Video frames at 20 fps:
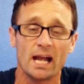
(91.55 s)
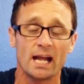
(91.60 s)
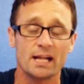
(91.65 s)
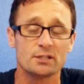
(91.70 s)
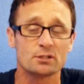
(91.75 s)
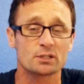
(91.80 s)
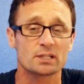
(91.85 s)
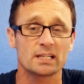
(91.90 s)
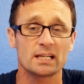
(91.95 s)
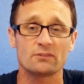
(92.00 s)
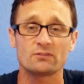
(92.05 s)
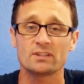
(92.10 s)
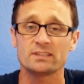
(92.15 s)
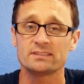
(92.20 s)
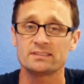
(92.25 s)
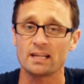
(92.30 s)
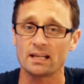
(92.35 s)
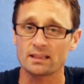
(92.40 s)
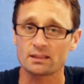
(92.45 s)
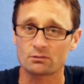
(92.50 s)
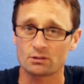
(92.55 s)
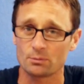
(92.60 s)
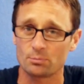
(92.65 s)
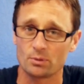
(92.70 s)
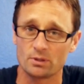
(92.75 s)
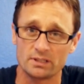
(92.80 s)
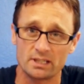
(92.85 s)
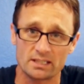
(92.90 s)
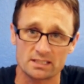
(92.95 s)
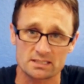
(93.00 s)
And you're going to have the death
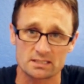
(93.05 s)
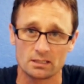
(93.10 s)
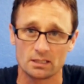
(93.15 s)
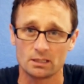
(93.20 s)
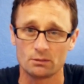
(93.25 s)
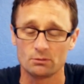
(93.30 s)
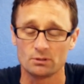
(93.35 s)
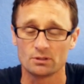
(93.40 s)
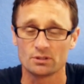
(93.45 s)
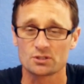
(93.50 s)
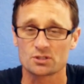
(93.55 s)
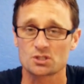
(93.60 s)
grip on that steering wheel